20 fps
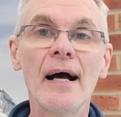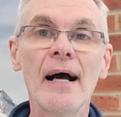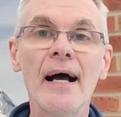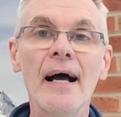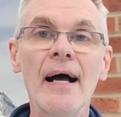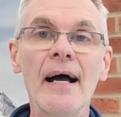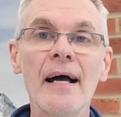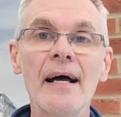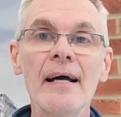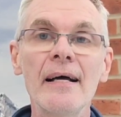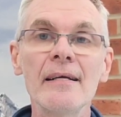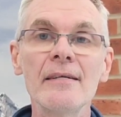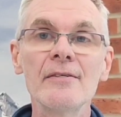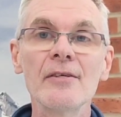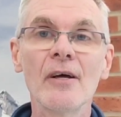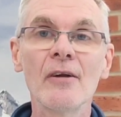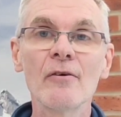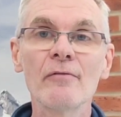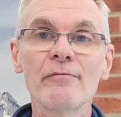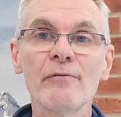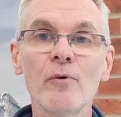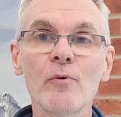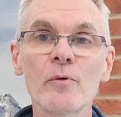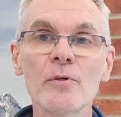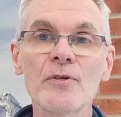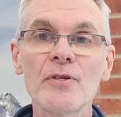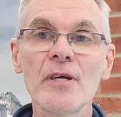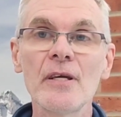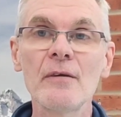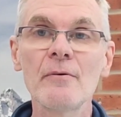and I look forward
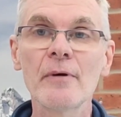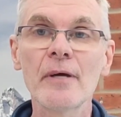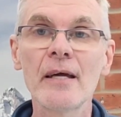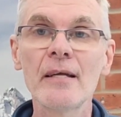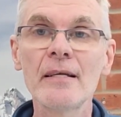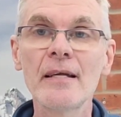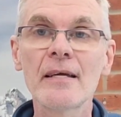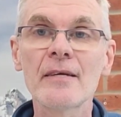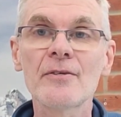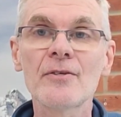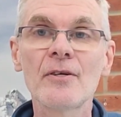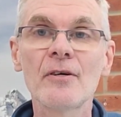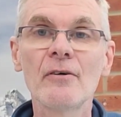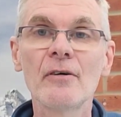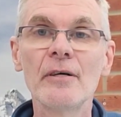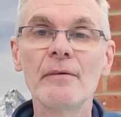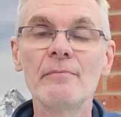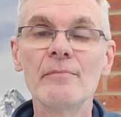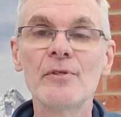to seeing you again next time